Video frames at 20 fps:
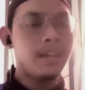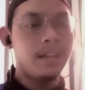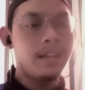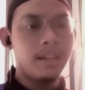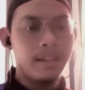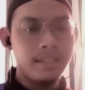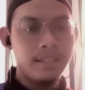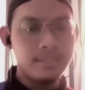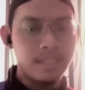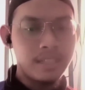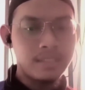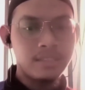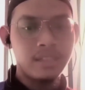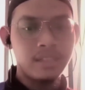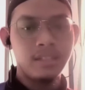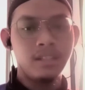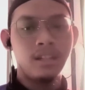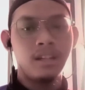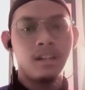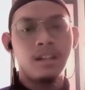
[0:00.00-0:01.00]
in
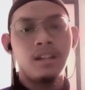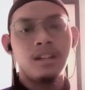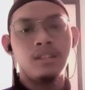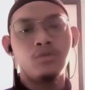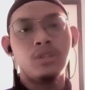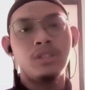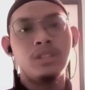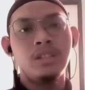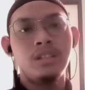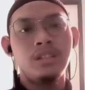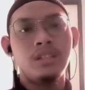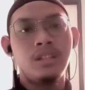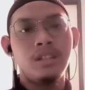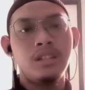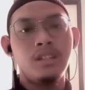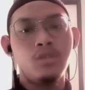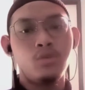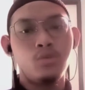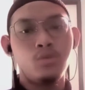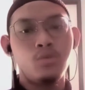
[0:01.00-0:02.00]
Section
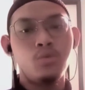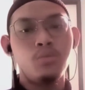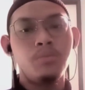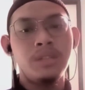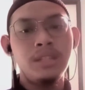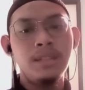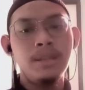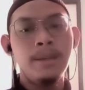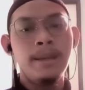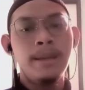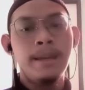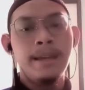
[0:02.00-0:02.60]
23 2B,